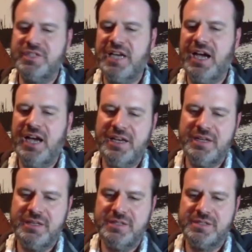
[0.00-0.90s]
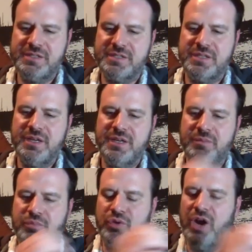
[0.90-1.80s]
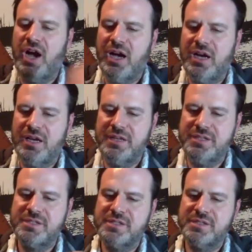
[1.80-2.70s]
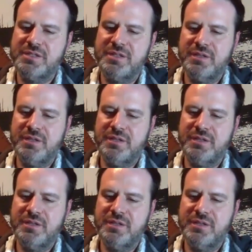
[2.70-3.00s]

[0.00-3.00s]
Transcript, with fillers: ties, bras,